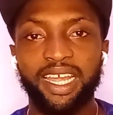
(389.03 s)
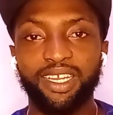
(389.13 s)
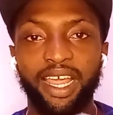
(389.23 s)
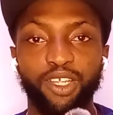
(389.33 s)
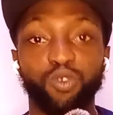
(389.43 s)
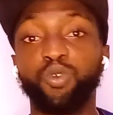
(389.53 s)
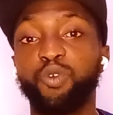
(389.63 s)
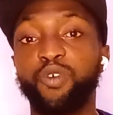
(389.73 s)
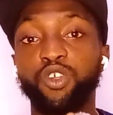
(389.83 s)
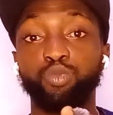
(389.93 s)
like you
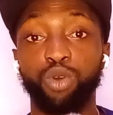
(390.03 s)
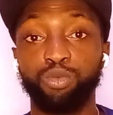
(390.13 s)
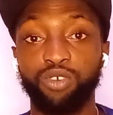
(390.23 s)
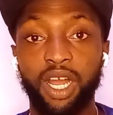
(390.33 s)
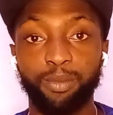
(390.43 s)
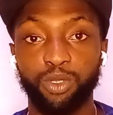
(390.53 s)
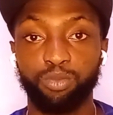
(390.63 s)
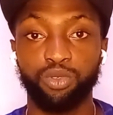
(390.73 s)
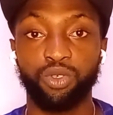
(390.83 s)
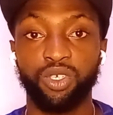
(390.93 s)
first bubble wrap your
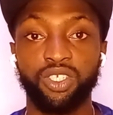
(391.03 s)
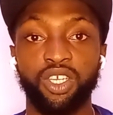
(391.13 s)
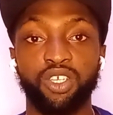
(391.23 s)
products